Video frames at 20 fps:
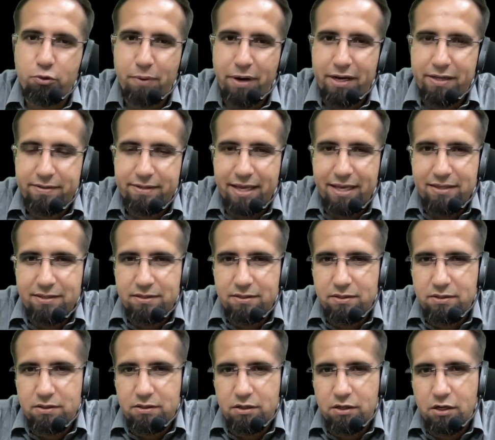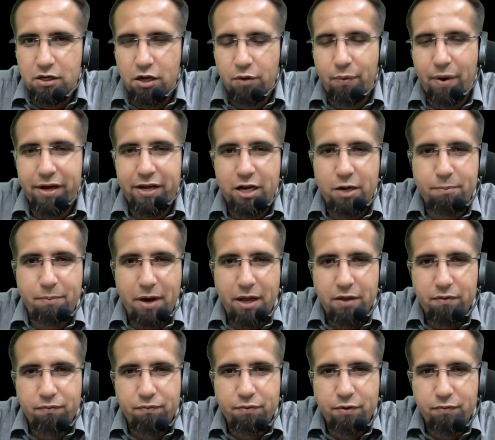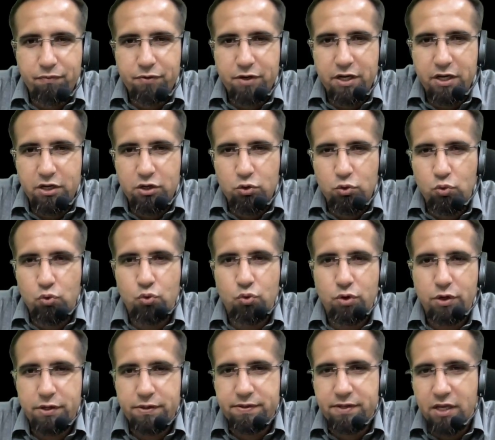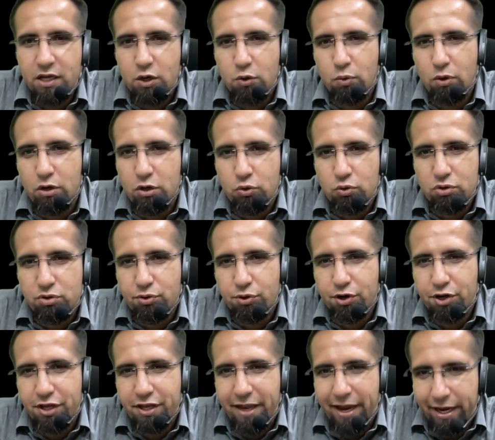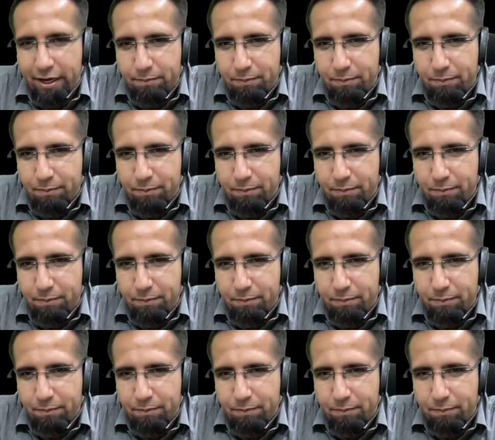minus x divided by 52 is equal to 38.